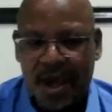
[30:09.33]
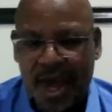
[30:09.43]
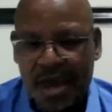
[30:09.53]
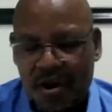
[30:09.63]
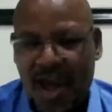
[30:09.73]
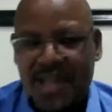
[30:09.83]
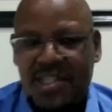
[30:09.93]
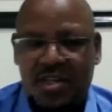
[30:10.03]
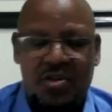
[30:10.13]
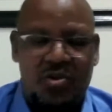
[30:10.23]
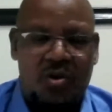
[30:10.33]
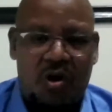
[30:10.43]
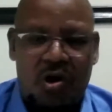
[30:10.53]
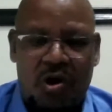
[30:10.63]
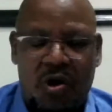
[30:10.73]
a royalty,
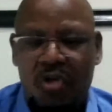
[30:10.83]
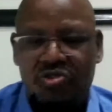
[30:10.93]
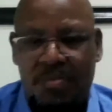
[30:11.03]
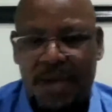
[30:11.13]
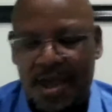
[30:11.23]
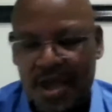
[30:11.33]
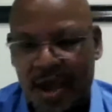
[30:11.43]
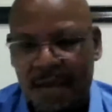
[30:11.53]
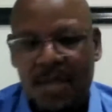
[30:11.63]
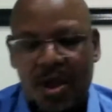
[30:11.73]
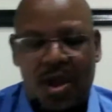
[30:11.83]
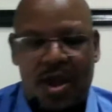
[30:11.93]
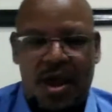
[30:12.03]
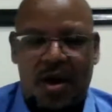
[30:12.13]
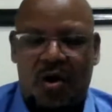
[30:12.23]
or you may
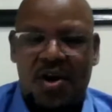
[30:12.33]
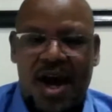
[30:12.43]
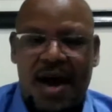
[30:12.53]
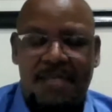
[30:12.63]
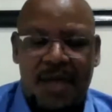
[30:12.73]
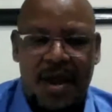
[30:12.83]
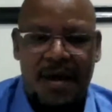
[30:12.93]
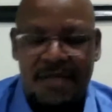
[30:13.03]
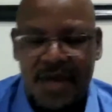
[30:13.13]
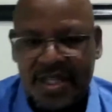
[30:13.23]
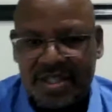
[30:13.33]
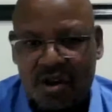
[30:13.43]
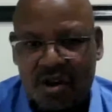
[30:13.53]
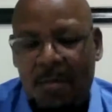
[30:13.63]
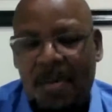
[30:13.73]
order
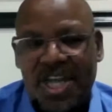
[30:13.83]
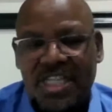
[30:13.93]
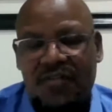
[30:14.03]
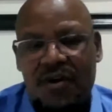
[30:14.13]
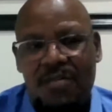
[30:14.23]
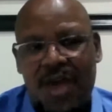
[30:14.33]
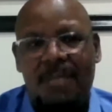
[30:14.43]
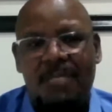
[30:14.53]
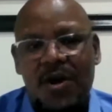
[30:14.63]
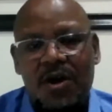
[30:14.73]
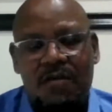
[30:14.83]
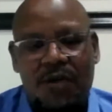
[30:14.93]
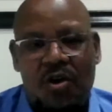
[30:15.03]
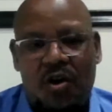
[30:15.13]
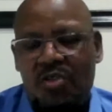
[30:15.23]
components from them
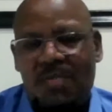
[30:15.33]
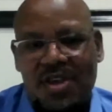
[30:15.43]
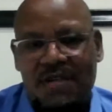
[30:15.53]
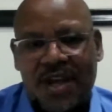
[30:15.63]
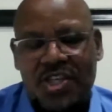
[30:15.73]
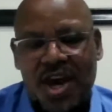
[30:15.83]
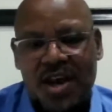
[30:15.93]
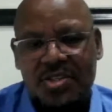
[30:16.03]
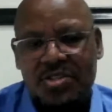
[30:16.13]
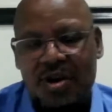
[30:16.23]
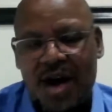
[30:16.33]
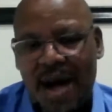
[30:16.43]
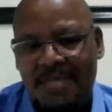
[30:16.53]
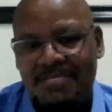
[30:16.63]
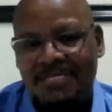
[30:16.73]
for your own manufacturing. So
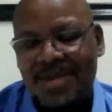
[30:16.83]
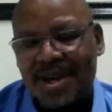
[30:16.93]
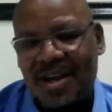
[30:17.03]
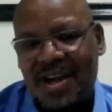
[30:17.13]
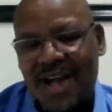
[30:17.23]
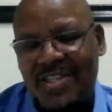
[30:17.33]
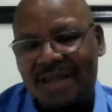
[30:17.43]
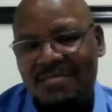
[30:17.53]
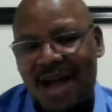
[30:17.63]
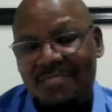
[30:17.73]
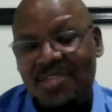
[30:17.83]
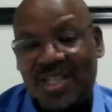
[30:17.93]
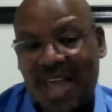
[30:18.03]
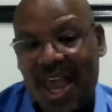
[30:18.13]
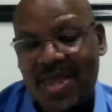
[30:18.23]
I'm
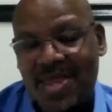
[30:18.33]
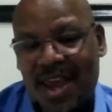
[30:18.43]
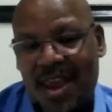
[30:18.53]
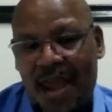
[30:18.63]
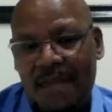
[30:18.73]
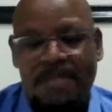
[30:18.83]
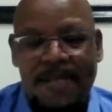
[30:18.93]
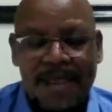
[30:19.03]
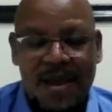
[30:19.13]
just saying that